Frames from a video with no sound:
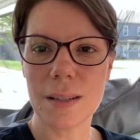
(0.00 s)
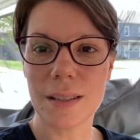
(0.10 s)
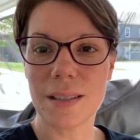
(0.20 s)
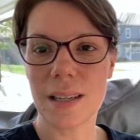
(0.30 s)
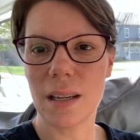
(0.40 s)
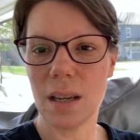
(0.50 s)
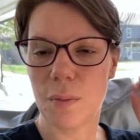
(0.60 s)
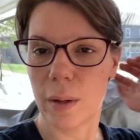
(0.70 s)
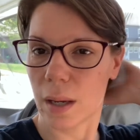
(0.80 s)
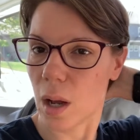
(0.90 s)
us to see
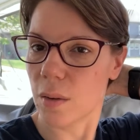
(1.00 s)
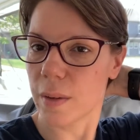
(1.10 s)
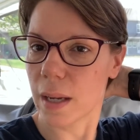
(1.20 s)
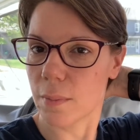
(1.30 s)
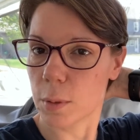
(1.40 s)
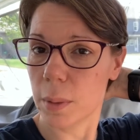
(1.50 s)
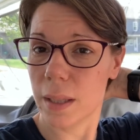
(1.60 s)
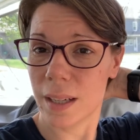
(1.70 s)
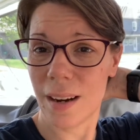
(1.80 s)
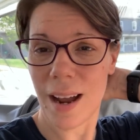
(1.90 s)
if we can all fit comfortably
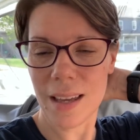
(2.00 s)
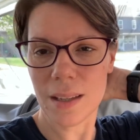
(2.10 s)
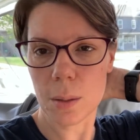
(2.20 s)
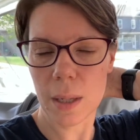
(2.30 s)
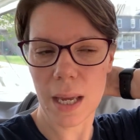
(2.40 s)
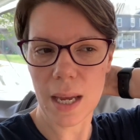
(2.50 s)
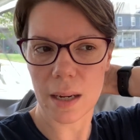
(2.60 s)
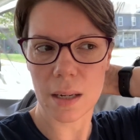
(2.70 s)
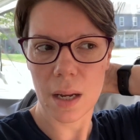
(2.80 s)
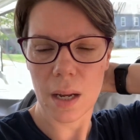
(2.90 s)
in here. I think we can.